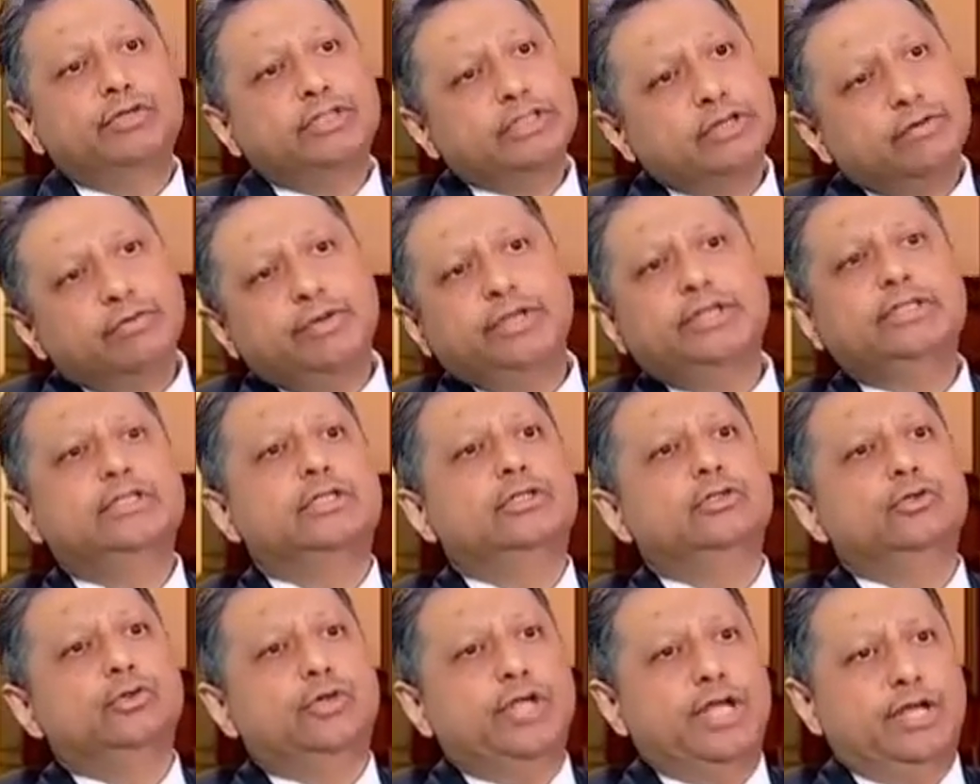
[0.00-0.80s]
whichever
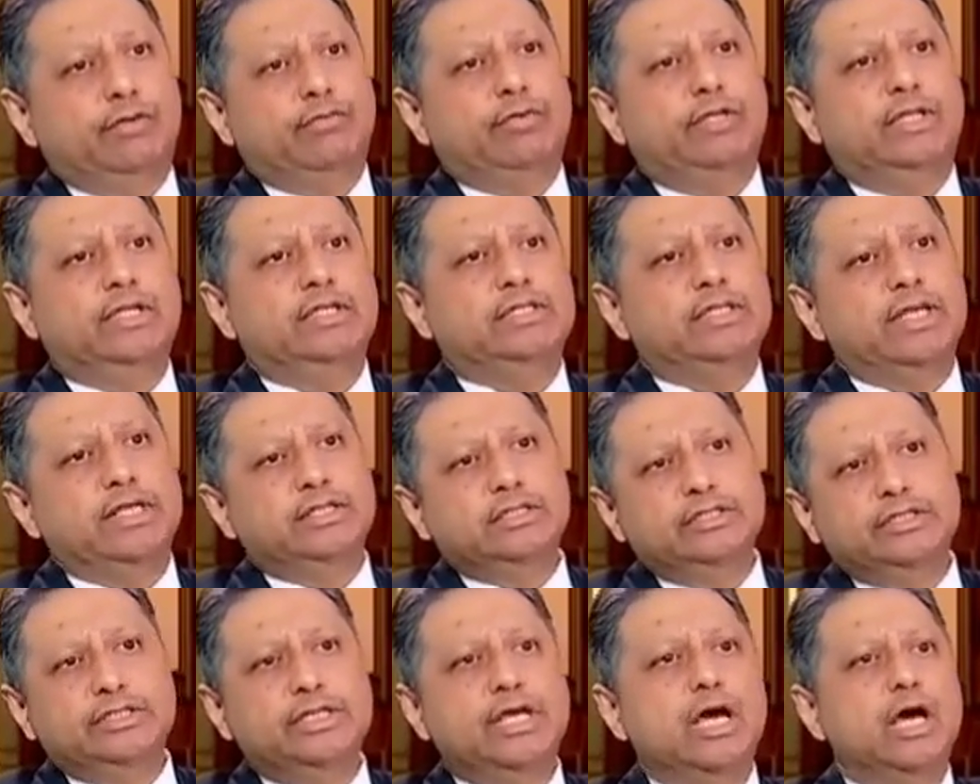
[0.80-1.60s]
region you take, whether it's
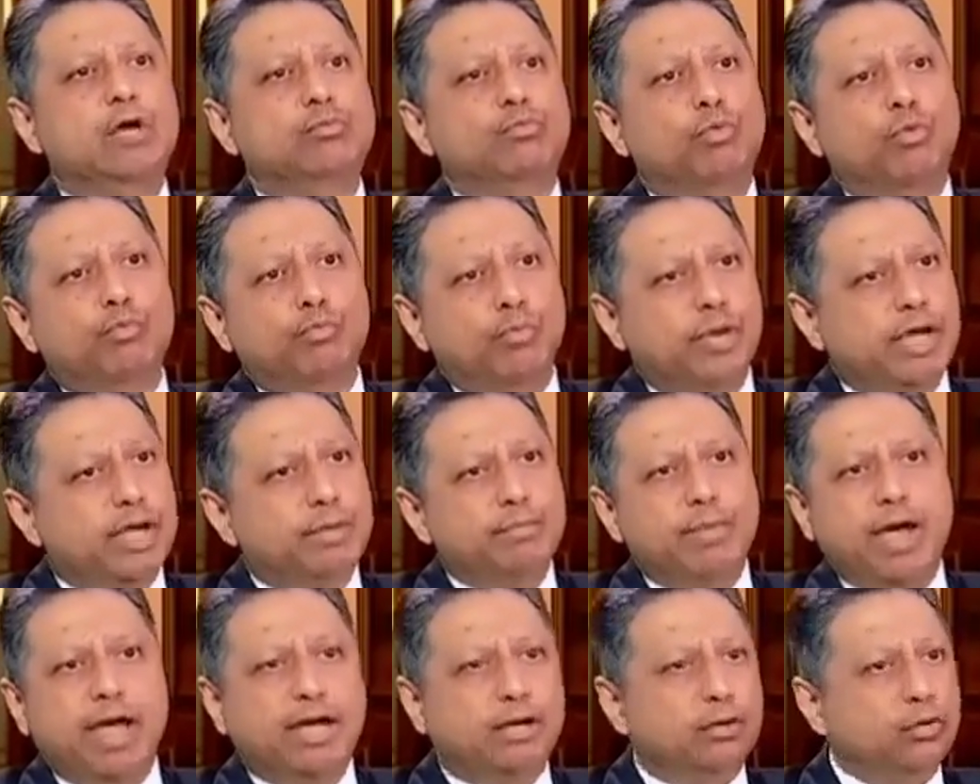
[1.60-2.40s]
NCR,
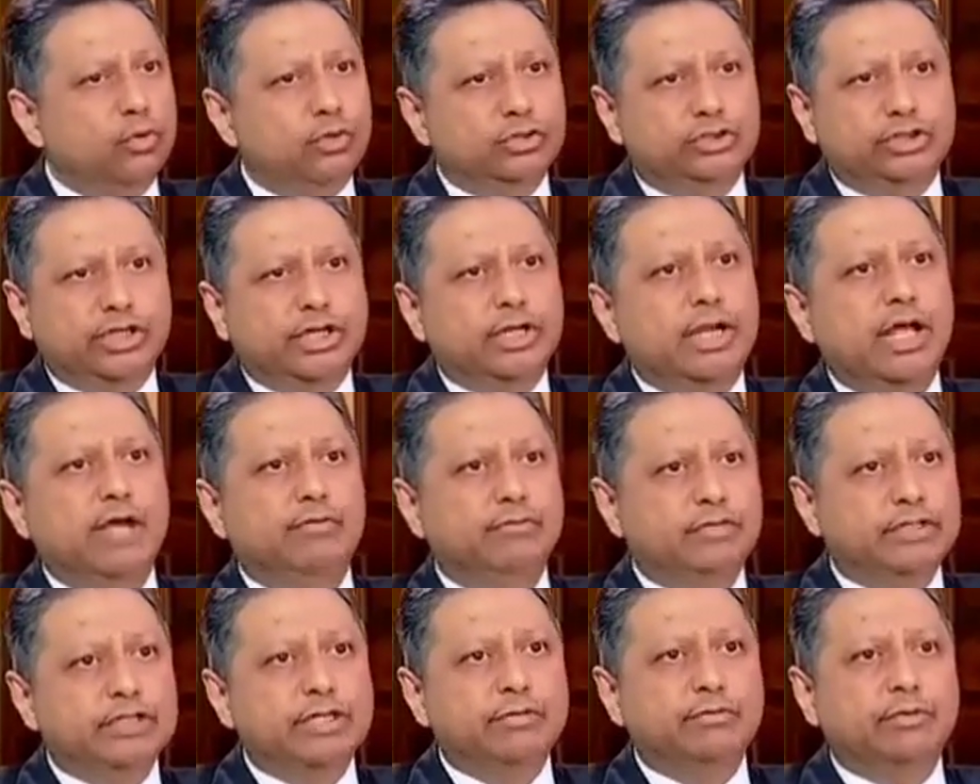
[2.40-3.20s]
Mumbai, Bangalore,
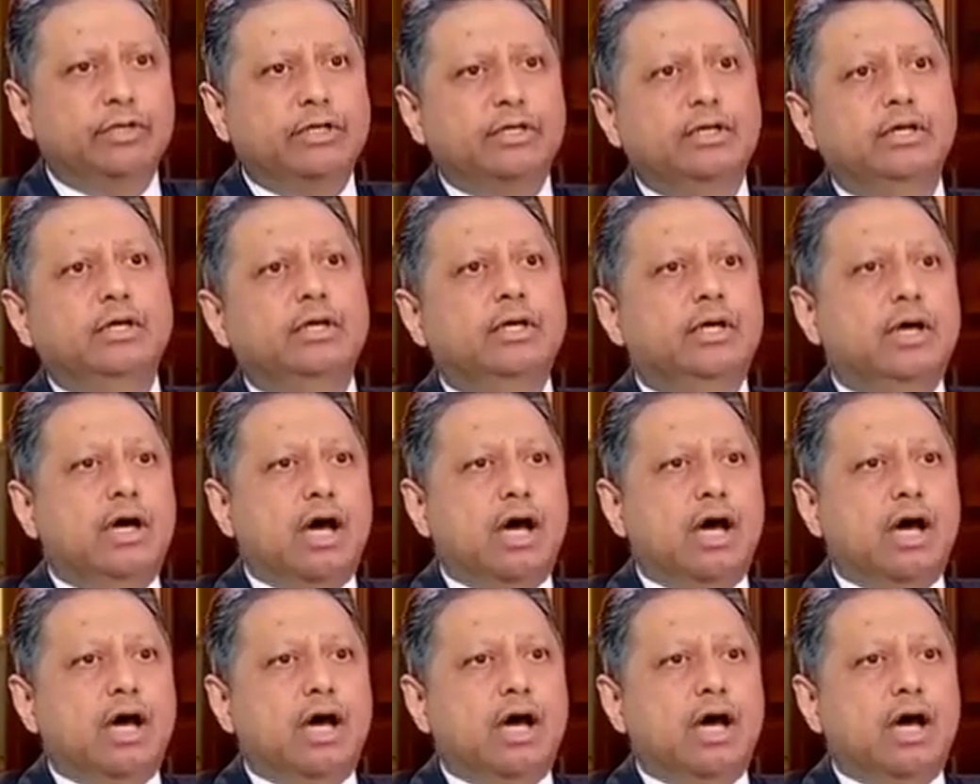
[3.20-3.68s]
Chennai, whichever,